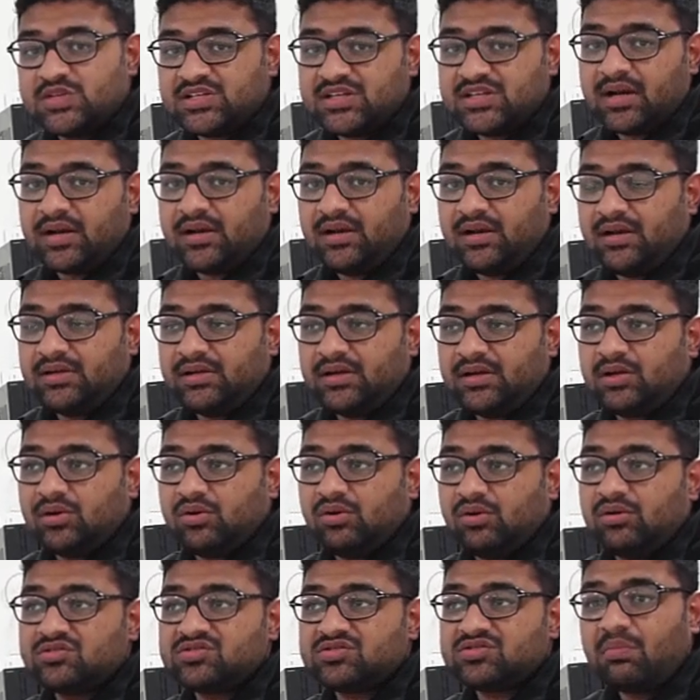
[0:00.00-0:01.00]
which are related
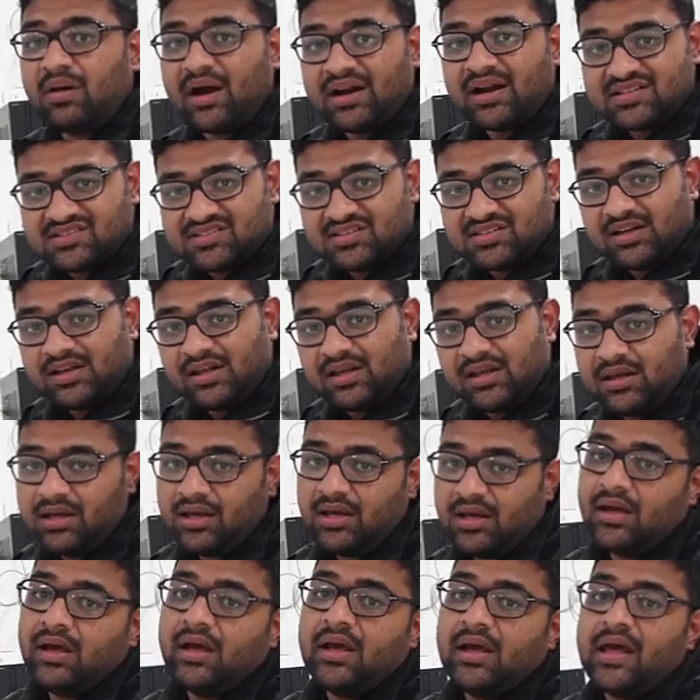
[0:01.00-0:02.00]
to smart
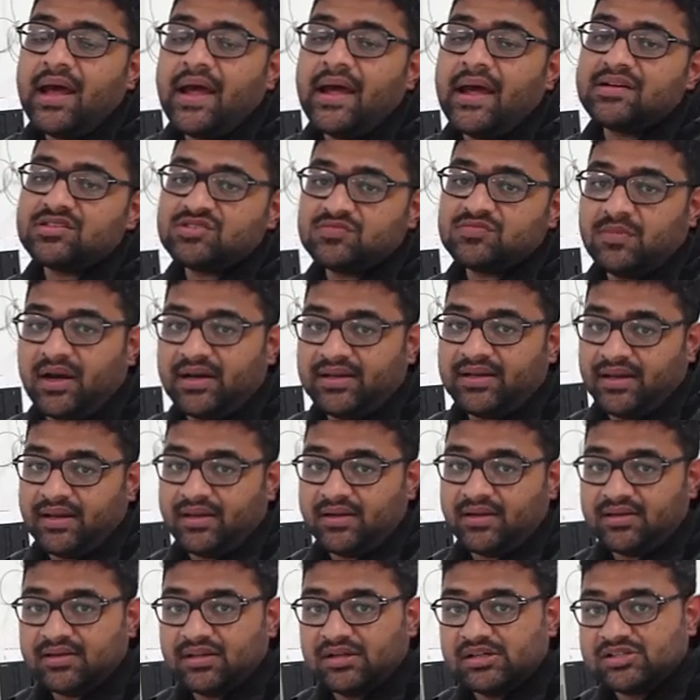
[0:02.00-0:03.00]
city and smart
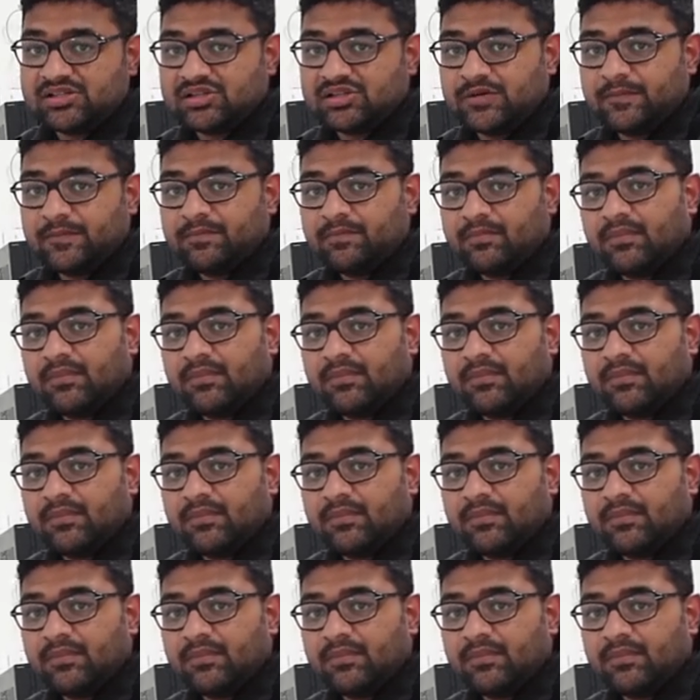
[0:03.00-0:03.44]
agriculture.